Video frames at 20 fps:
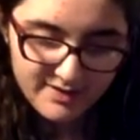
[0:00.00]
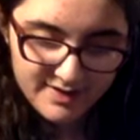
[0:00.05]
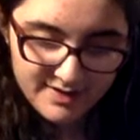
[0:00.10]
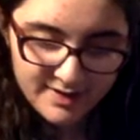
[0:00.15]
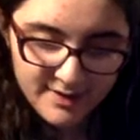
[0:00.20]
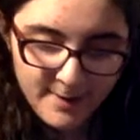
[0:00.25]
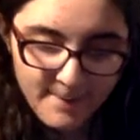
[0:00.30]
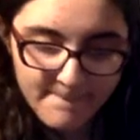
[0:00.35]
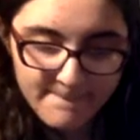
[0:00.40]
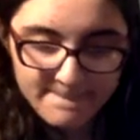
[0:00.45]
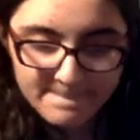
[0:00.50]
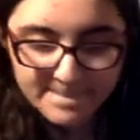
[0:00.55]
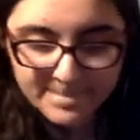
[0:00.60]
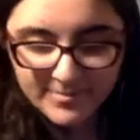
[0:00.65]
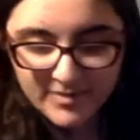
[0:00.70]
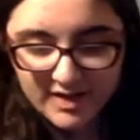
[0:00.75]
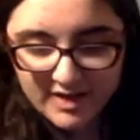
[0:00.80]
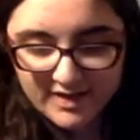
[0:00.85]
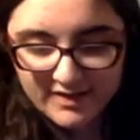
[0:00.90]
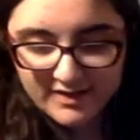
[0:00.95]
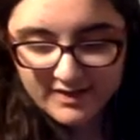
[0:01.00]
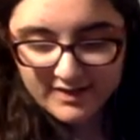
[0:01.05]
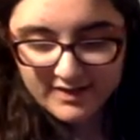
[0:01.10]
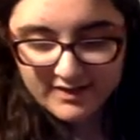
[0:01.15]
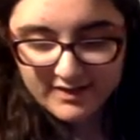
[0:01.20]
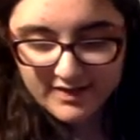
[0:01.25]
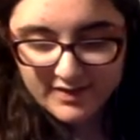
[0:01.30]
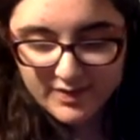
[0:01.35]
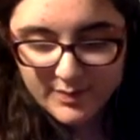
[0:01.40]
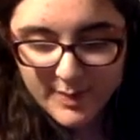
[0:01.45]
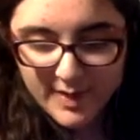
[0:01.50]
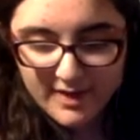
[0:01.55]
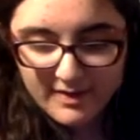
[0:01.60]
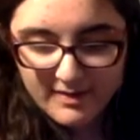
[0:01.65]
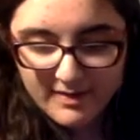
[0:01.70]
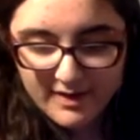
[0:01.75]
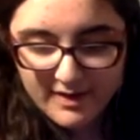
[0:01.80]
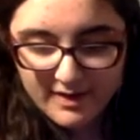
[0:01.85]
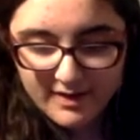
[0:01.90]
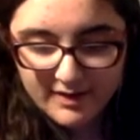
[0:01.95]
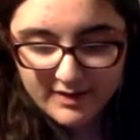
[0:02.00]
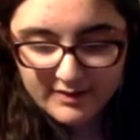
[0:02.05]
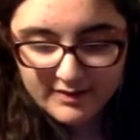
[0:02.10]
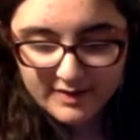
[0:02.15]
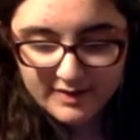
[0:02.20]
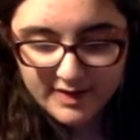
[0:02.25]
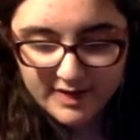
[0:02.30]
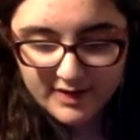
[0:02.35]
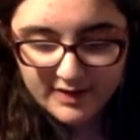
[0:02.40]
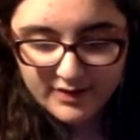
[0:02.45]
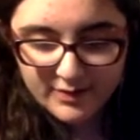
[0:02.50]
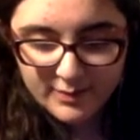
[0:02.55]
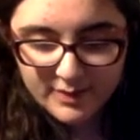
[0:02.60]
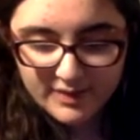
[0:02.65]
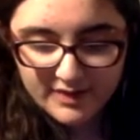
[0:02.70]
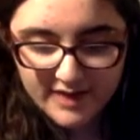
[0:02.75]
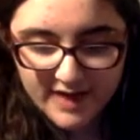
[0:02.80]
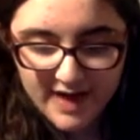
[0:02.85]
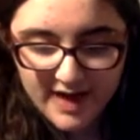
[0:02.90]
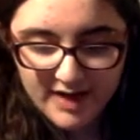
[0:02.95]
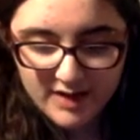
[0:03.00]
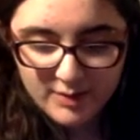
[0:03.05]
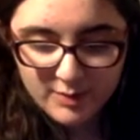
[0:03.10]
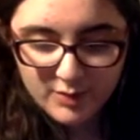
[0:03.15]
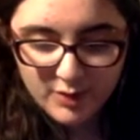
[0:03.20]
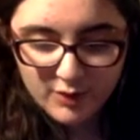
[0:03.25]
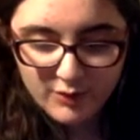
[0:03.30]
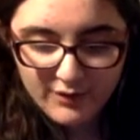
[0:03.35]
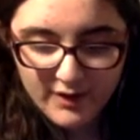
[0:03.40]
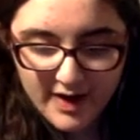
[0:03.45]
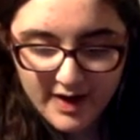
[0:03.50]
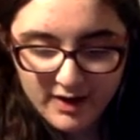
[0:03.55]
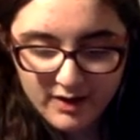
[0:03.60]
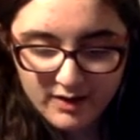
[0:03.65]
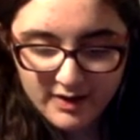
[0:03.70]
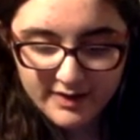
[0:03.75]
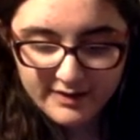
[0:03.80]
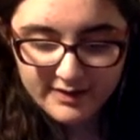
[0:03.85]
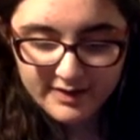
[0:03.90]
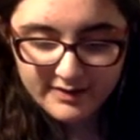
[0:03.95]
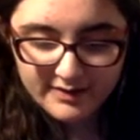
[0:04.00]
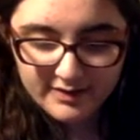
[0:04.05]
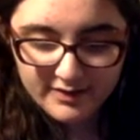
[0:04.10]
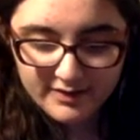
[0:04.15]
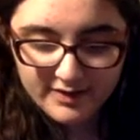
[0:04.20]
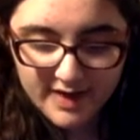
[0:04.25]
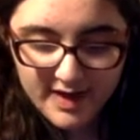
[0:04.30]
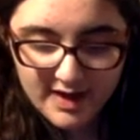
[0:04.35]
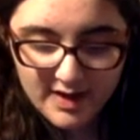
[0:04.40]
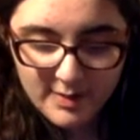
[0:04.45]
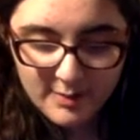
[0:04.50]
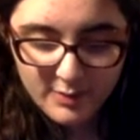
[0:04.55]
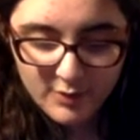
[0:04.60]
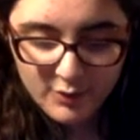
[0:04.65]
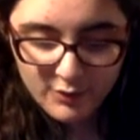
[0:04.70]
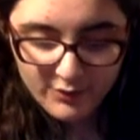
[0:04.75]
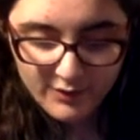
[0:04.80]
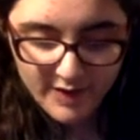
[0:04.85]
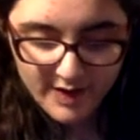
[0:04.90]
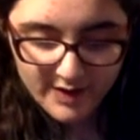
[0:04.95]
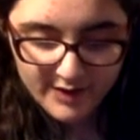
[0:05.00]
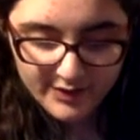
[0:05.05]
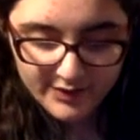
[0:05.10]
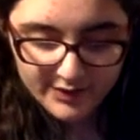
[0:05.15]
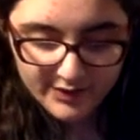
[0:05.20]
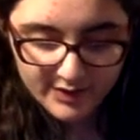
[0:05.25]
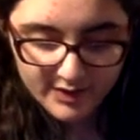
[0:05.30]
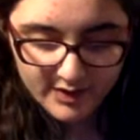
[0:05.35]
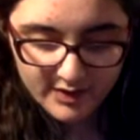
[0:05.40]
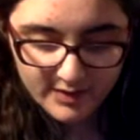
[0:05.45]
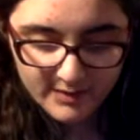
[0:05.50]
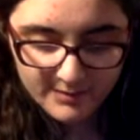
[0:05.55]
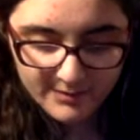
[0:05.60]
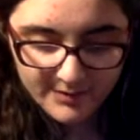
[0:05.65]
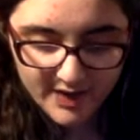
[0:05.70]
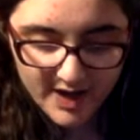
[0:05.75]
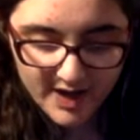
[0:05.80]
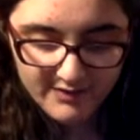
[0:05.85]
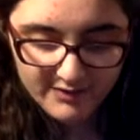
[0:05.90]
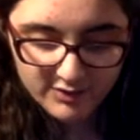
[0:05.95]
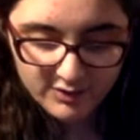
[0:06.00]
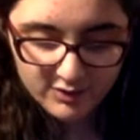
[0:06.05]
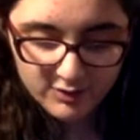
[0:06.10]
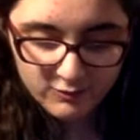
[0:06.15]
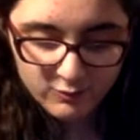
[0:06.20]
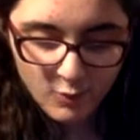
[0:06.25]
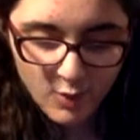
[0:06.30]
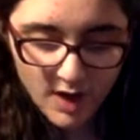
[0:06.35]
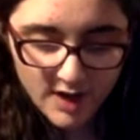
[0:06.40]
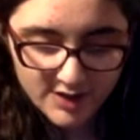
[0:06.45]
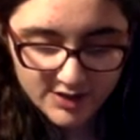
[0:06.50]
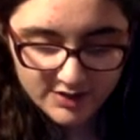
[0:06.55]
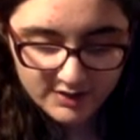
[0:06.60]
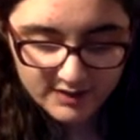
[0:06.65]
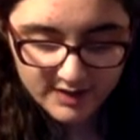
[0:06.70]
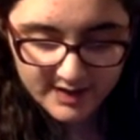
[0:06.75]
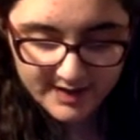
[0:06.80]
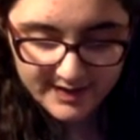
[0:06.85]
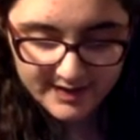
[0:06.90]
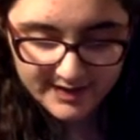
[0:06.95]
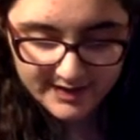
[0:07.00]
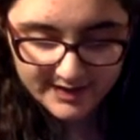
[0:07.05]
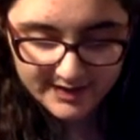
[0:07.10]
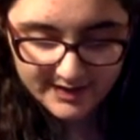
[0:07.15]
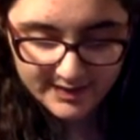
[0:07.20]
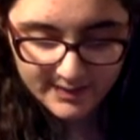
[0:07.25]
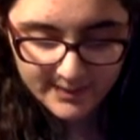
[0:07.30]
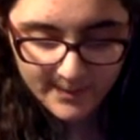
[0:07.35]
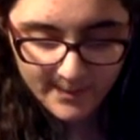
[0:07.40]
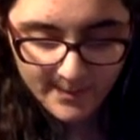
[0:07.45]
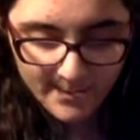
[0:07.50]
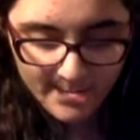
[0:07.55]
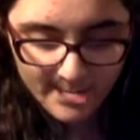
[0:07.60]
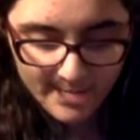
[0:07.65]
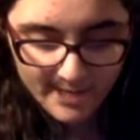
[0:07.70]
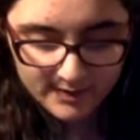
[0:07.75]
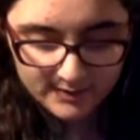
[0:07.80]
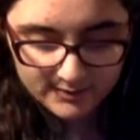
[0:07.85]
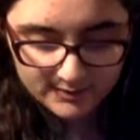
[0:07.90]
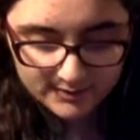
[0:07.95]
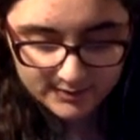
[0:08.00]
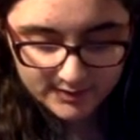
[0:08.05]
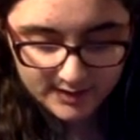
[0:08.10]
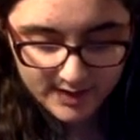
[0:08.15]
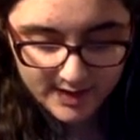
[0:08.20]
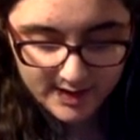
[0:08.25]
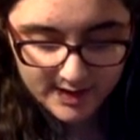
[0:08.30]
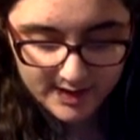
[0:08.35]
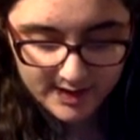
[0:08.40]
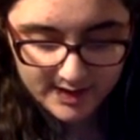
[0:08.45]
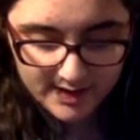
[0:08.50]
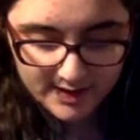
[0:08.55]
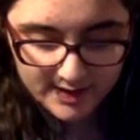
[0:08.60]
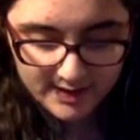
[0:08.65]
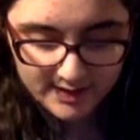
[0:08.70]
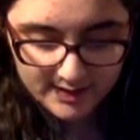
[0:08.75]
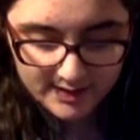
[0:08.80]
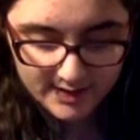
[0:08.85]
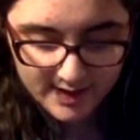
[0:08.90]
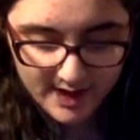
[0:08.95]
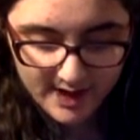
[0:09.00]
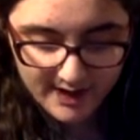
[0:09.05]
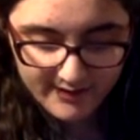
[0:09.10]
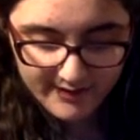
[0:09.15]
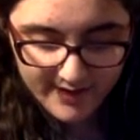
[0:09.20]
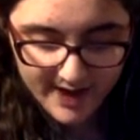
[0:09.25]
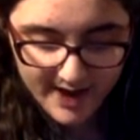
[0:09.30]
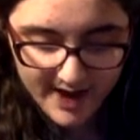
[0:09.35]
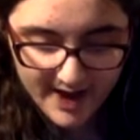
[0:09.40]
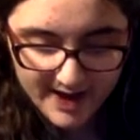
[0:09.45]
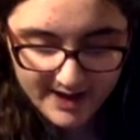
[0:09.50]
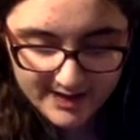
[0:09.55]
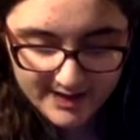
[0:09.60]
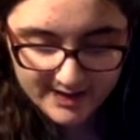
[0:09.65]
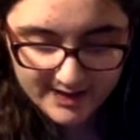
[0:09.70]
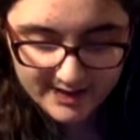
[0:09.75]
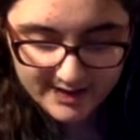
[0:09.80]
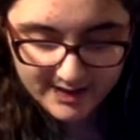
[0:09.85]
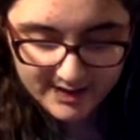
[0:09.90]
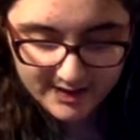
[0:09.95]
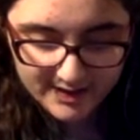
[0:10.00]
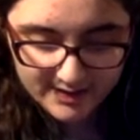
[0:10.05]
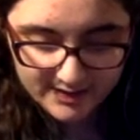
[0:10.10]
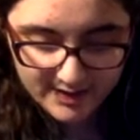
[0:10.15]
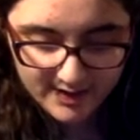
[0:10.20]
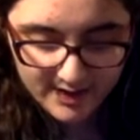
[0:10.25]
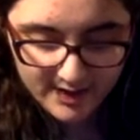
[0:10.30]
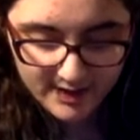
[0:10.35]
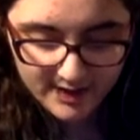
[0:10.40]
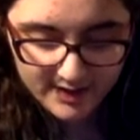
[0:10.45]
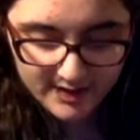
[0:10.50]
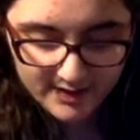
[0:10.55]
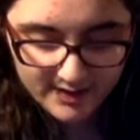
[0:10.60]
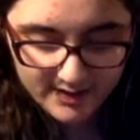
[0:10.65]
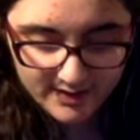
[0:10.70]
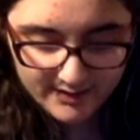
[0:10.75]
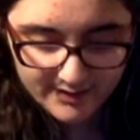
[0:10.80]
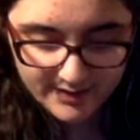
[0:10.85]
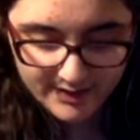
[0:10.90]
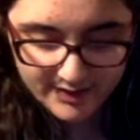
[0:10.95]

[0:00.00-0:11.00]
And it says Isabella, and then next to it is add a profile, and then there's edit profiles. Um, I have a watch list, and I've added a ton of stuff